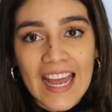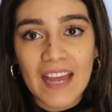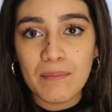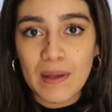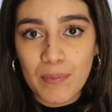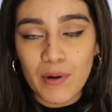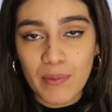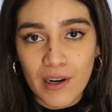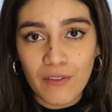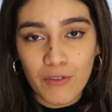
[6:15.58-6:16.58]
and be
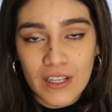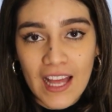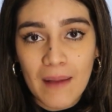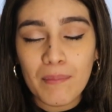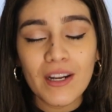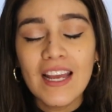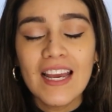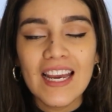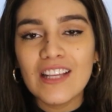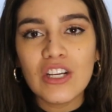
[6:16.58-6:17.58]
prepared for that. But
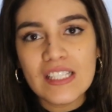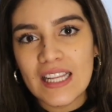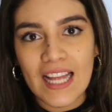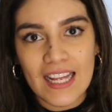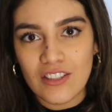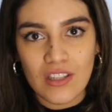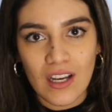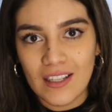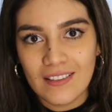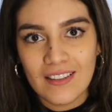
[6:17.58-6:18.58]
it doesn't last
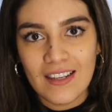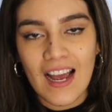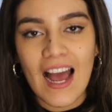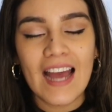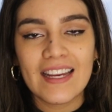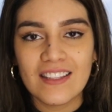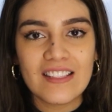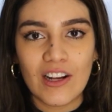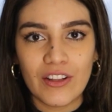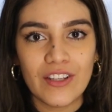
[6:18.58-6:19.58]
long, I can
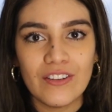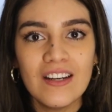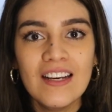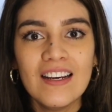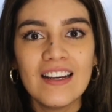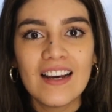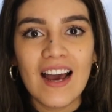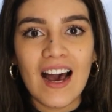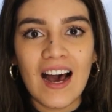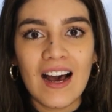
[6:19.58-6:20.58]
tell you.
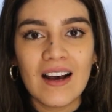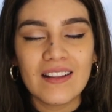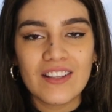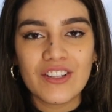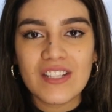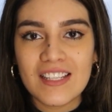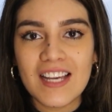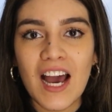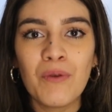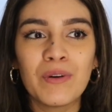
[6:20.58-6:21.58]
There's a
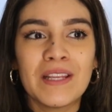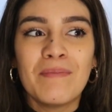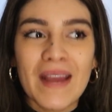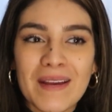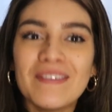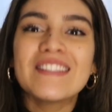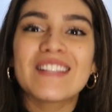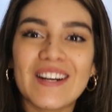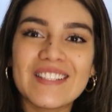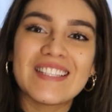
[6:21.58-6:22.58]
time when the baby
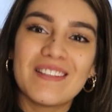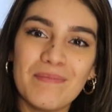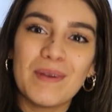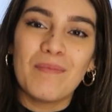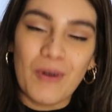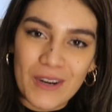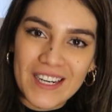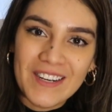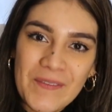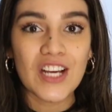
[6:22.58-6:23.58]
starts sleeping
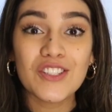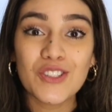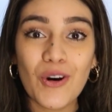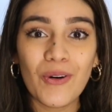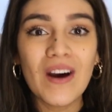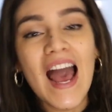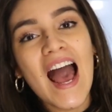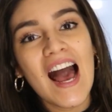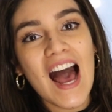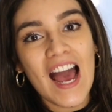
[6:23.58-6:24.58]
more. So
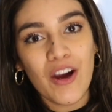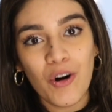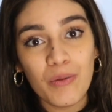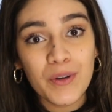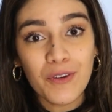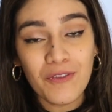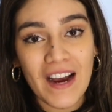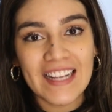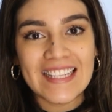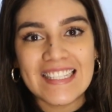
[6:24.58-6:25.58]
I hope you
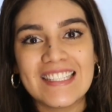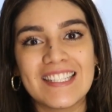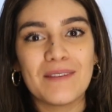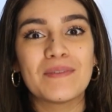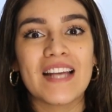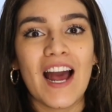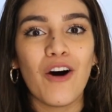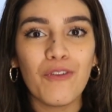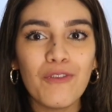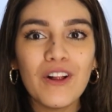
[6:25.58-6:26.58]
find these tips
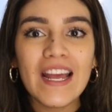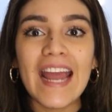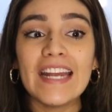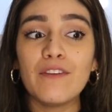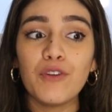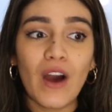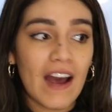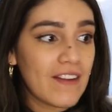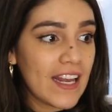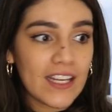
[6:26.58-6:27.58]
helpful, and if you
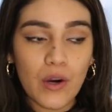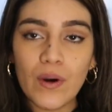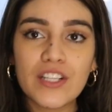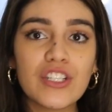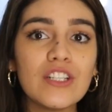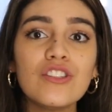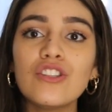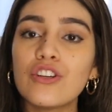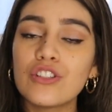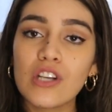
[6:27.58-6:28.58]
have any questions,
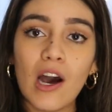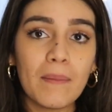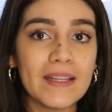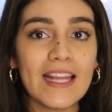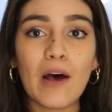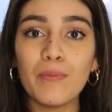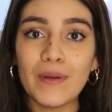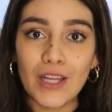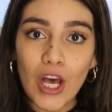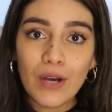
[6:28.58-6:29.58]
just comment down
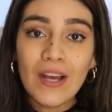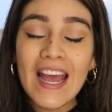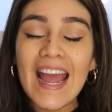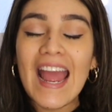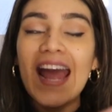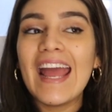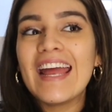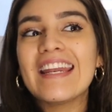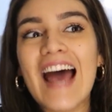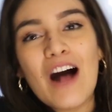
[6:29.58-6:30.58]
below,
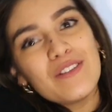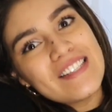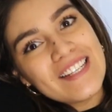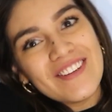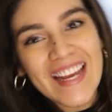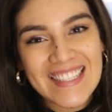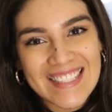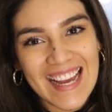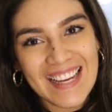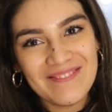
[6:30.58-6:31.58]
and I'll see you next
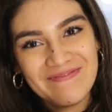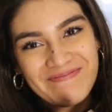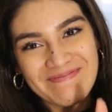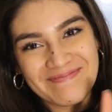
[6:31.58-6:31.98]
time.